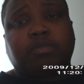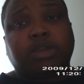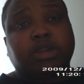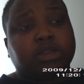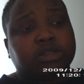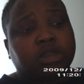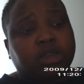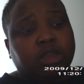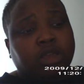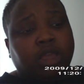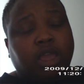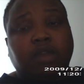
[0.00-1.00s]
Because
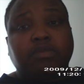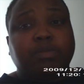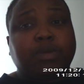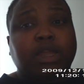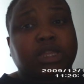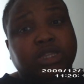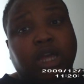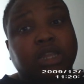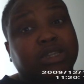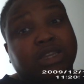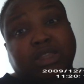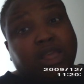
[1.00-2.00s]
everybody's
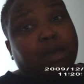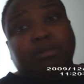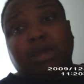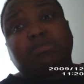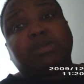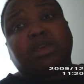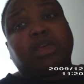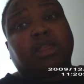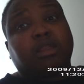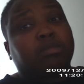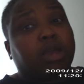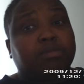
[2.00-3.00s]
holiday, that might be
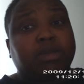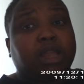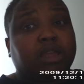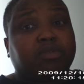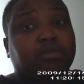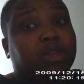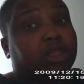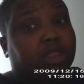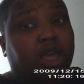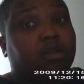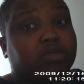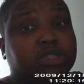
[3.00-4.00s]
it. It might be like for me,
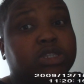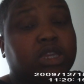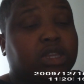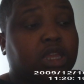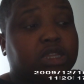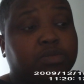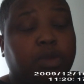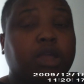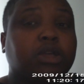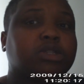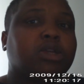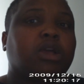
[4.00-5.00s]
that was it. That's my
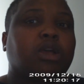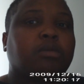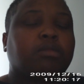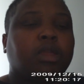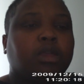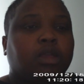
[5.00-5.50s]
good time.